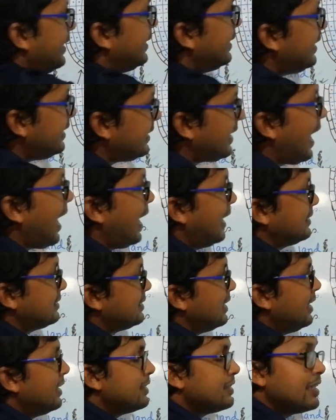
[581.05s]
it has
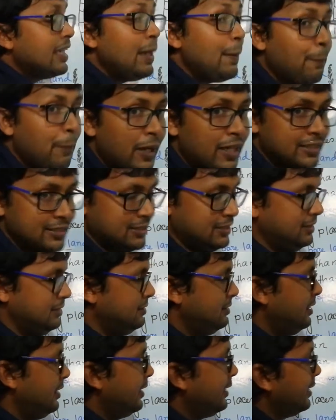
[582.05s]
three parts.
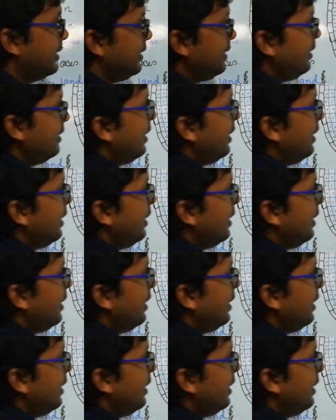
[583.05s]
Here